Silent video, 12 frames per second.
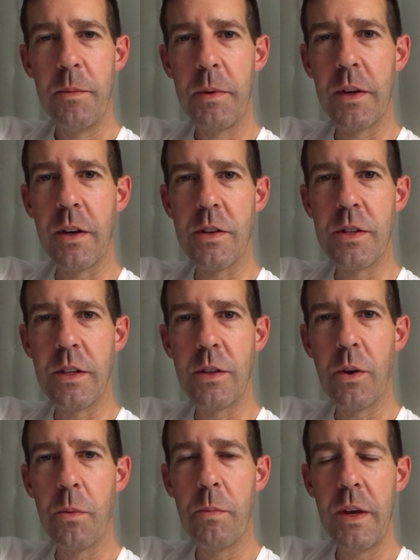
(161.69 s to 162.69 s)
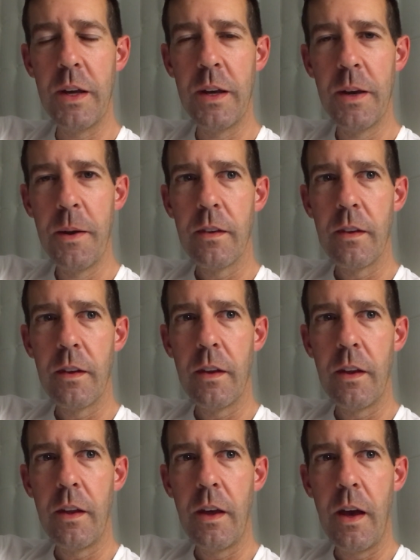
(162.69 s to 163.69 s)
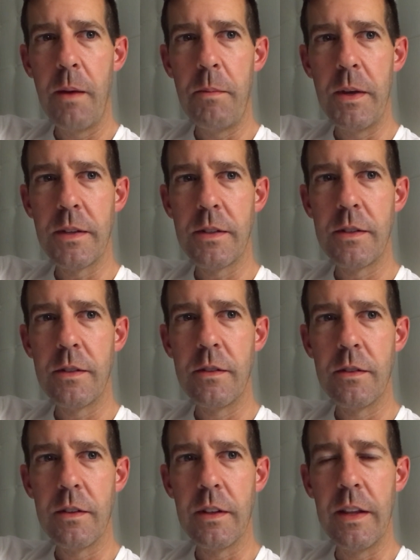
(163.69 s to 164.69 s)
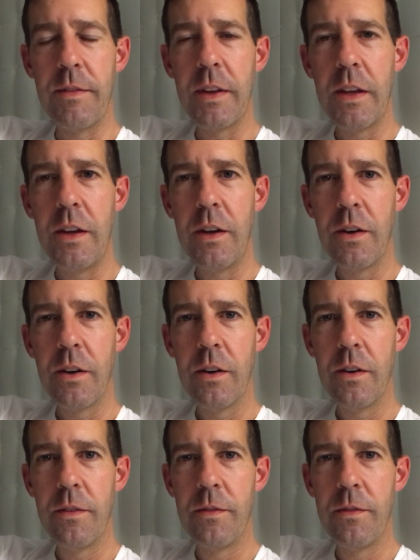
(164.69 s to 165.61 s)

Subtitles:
because she told me I miss living here.